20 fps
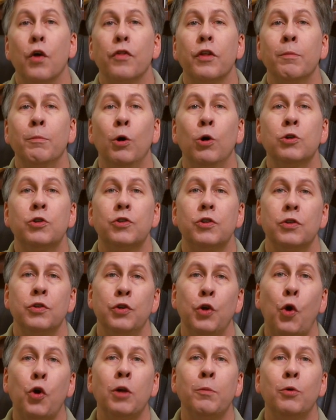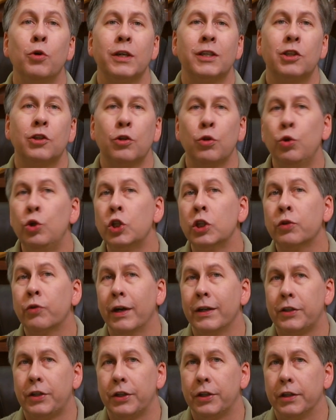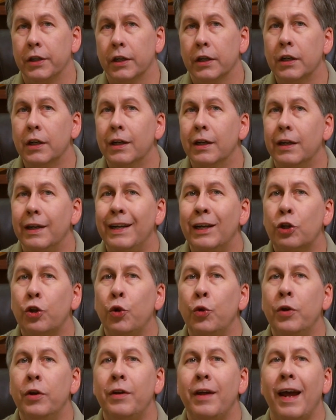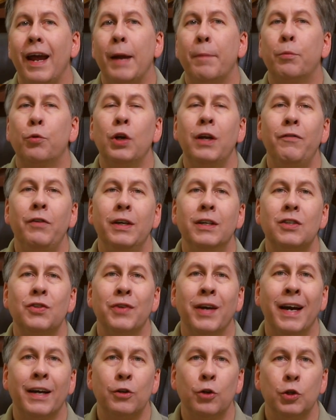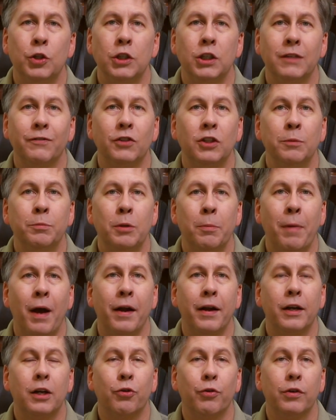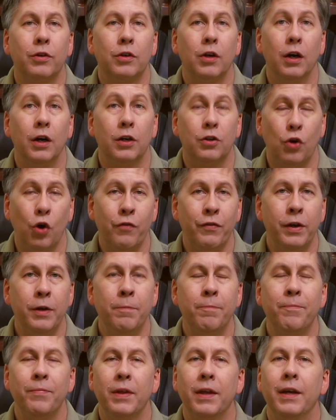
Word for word: The most notable exclusion criteria included a previous diagnosis of symptomatic uh, COVID,